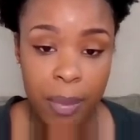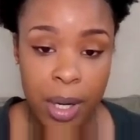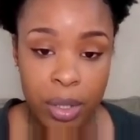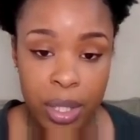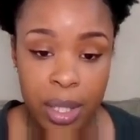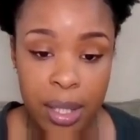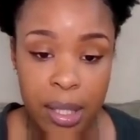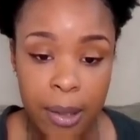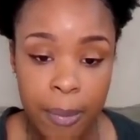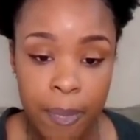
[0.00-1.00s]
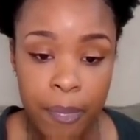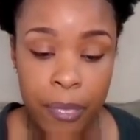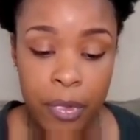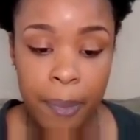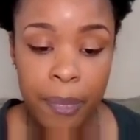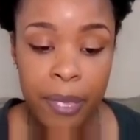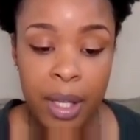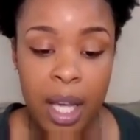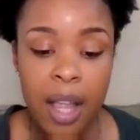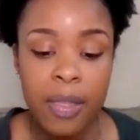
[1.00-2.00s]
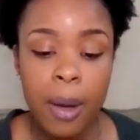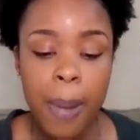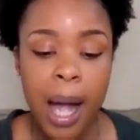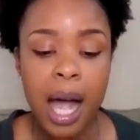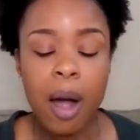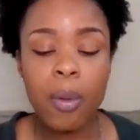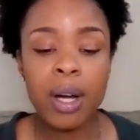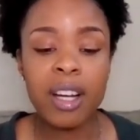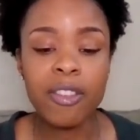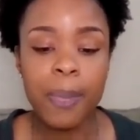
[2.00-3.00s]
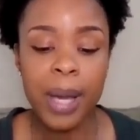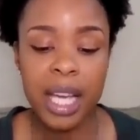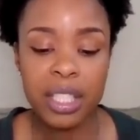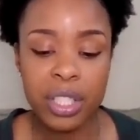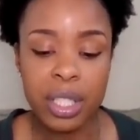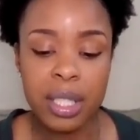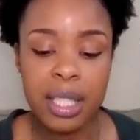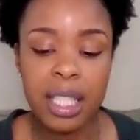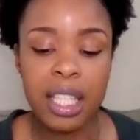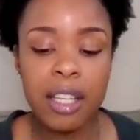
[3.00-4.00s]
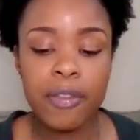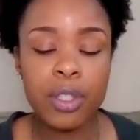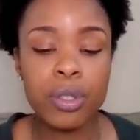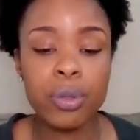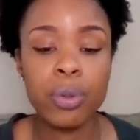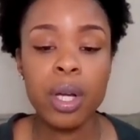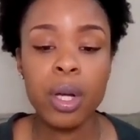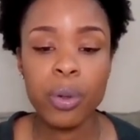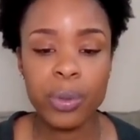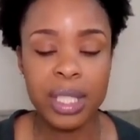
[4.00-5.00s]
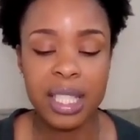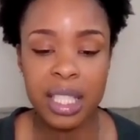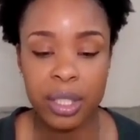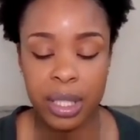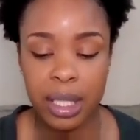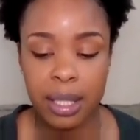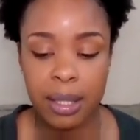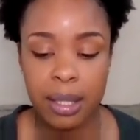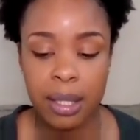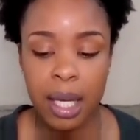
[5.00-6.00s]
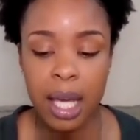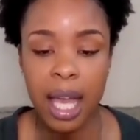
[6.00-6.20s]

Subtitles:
your emotions. The power of patience give you resilience